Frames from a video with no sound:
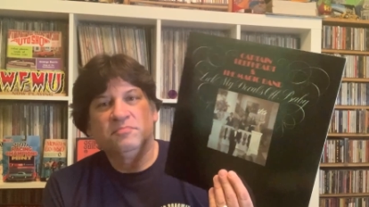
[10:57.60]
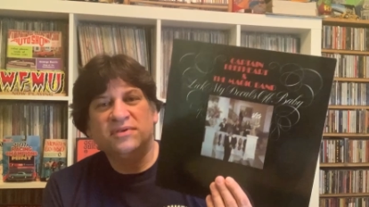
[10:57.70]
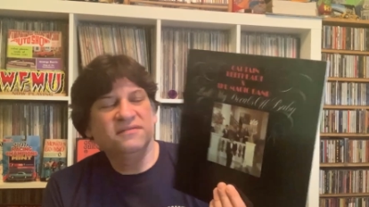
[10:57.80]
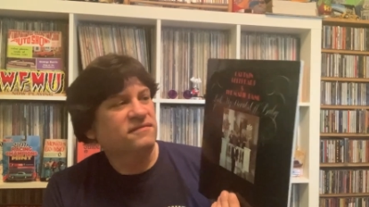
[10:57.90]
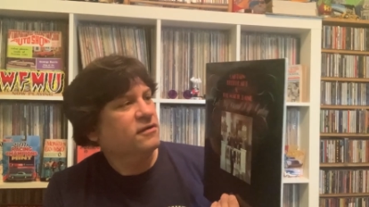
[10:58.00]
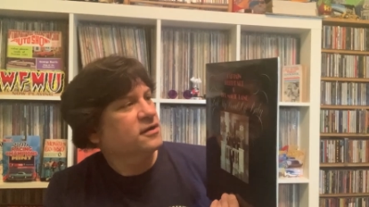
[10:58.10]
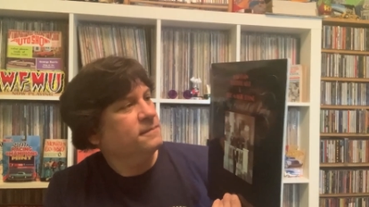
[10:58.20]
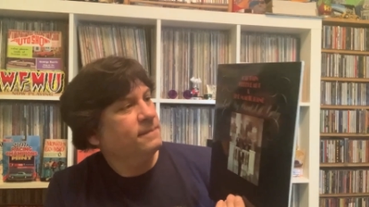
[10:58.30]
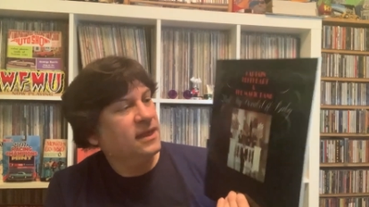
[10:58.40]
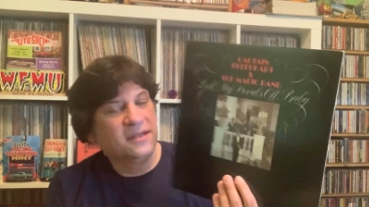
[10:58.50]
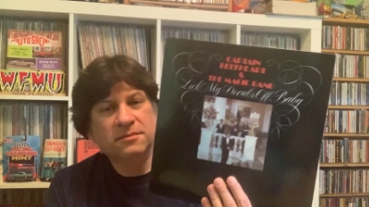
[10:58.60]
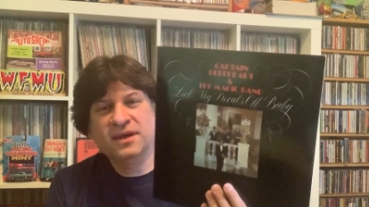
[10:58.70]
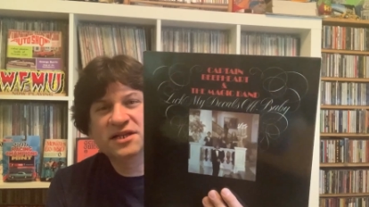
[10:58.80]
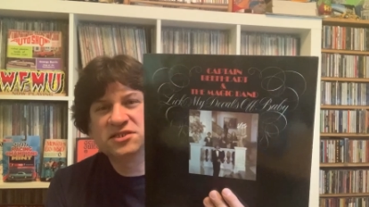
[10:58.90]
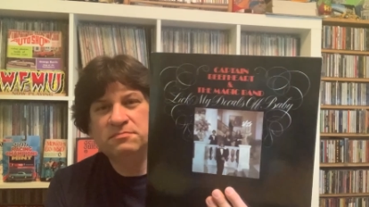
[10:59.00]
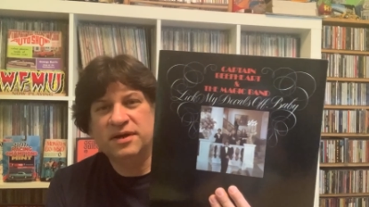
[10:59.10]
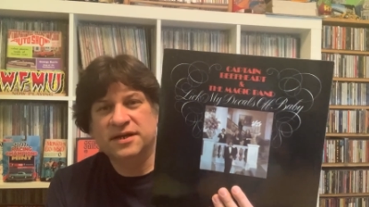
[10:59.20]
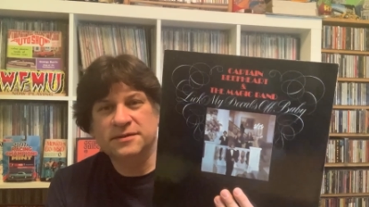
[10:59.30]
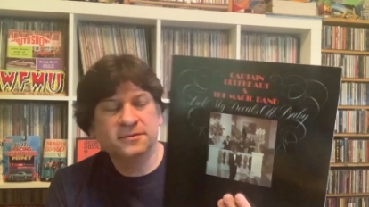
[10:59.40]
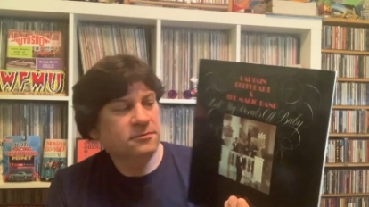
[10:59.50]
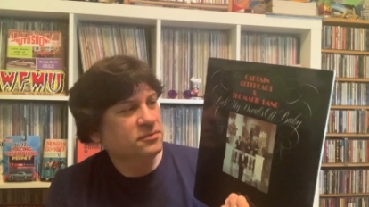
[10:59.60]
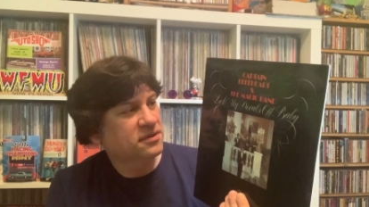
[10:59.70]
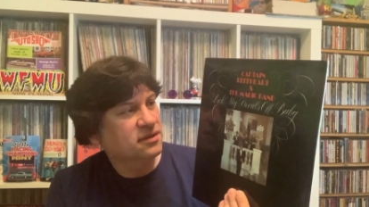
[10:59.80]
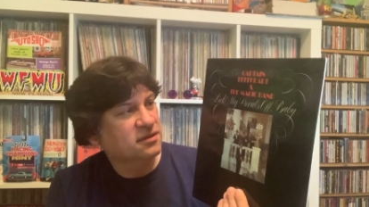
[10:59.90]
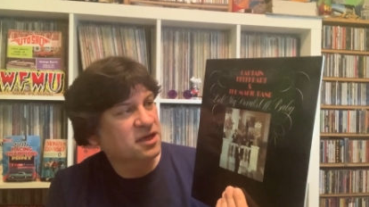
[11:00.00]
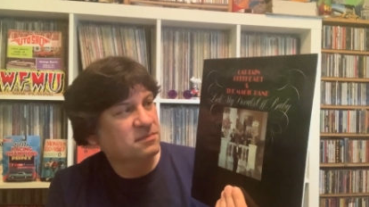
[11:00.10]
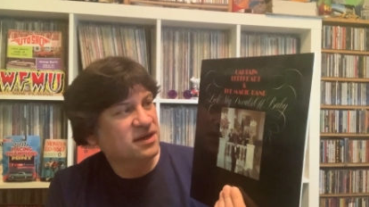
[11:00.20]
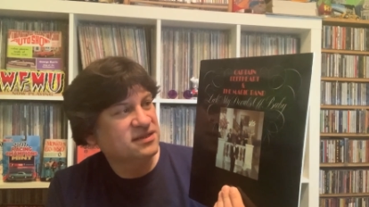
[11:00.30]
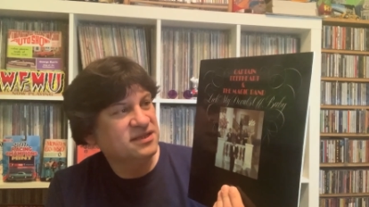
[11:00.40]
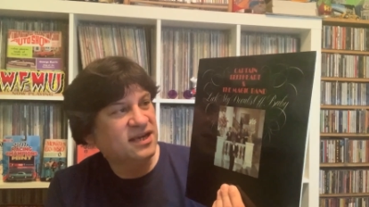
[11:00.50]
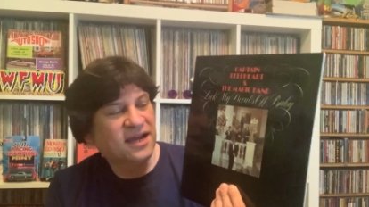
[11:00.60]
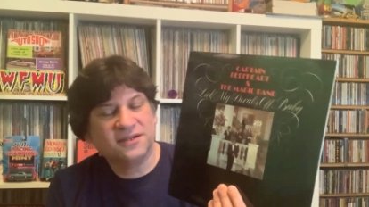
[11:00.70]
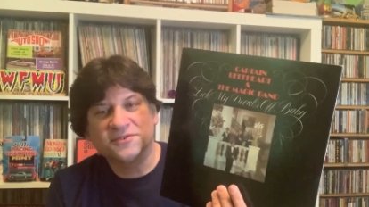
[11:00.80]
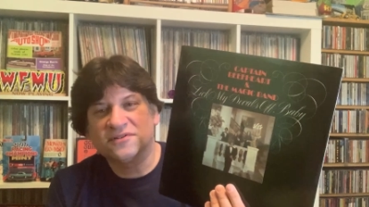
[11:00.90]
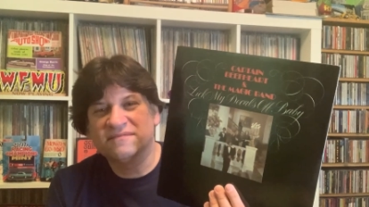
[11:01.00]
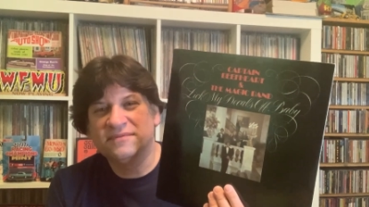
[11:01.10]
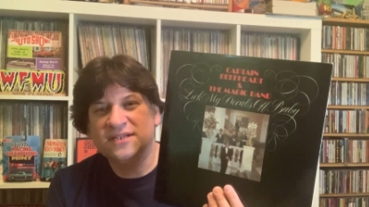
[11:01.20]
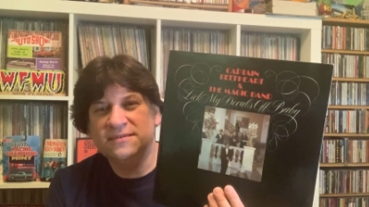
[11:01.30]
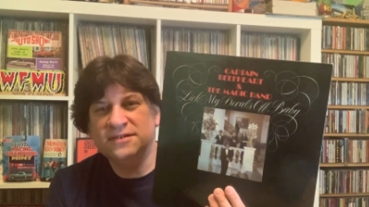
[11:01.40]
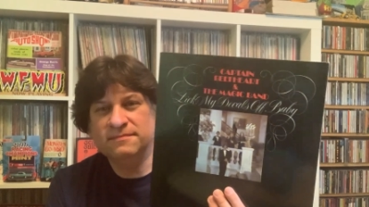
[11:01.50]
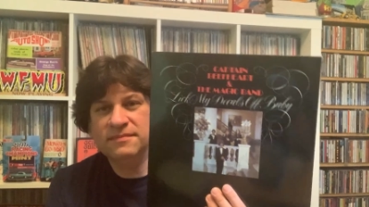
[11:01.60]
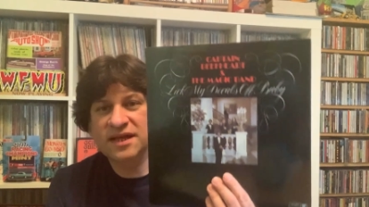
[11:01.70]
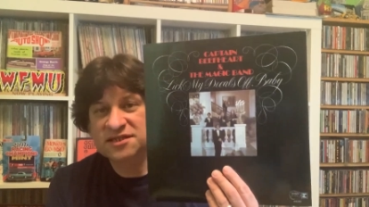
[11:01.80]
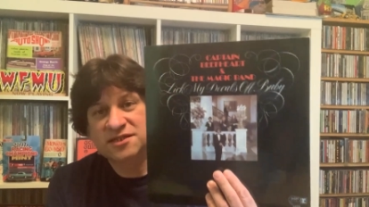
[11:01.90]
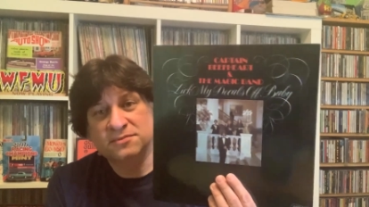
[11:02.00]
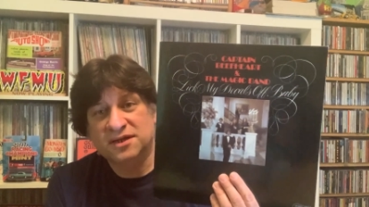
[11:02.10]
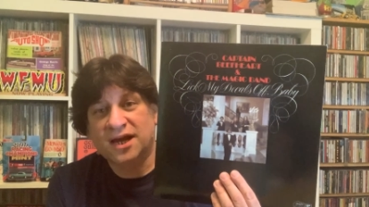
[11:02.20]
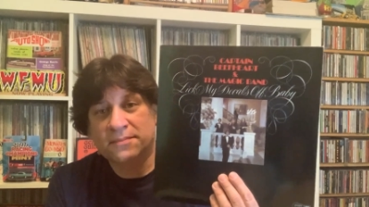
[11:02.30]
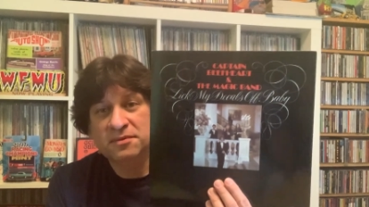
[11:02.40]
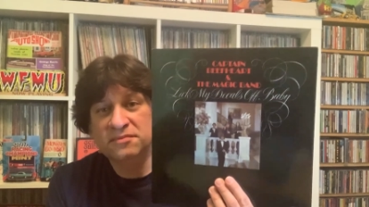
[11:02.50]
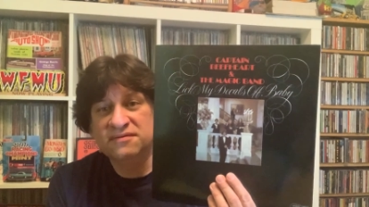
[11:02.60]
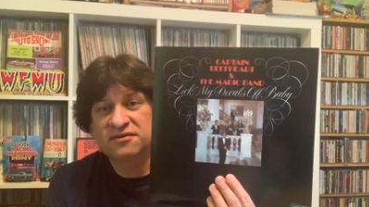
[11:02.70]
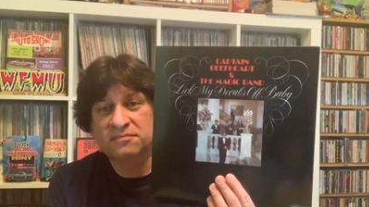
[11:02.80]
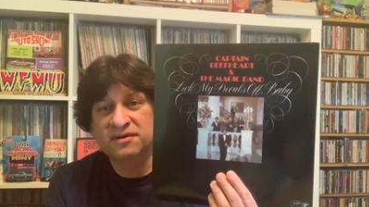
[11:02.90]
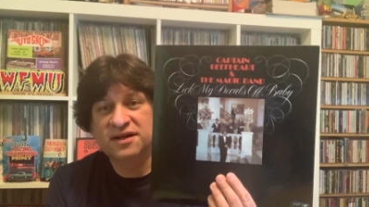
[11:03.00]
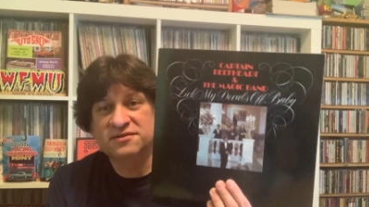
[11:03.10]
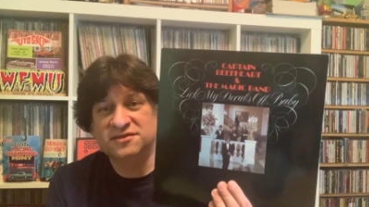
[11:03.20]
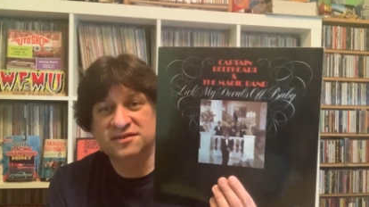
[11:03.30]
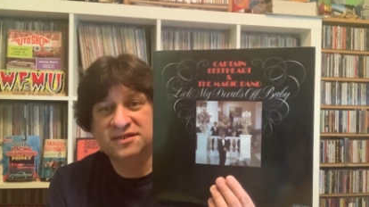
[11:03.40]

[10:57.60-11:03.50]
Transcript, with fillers: Beefheart and the Magic Band with Lick My Decals Off, Baby. That's the way Captain Beefheart pronounces it.